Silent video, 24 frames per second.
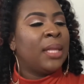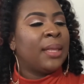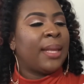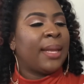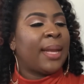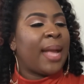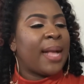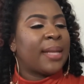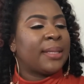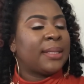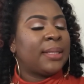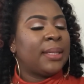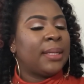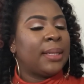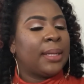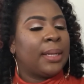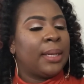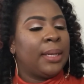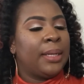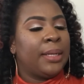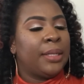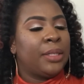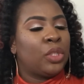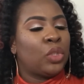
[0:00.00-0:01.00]
they got
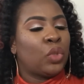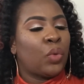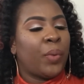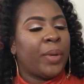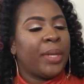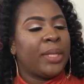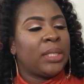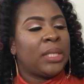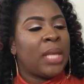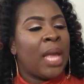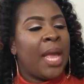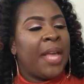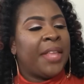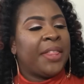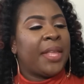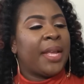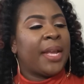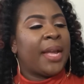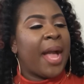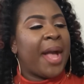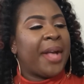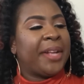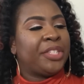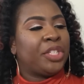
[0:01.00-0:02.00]
Senegalese twist,
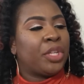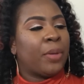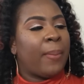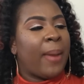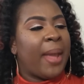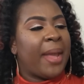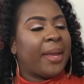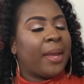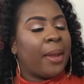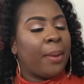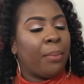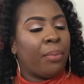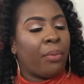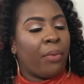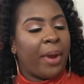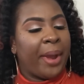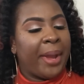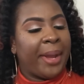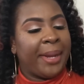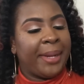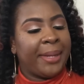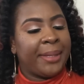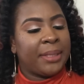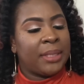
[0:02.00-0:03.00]
they got Jamaican
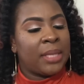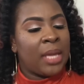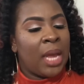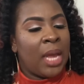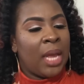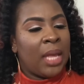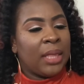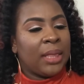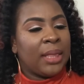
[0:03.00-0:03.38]
braids,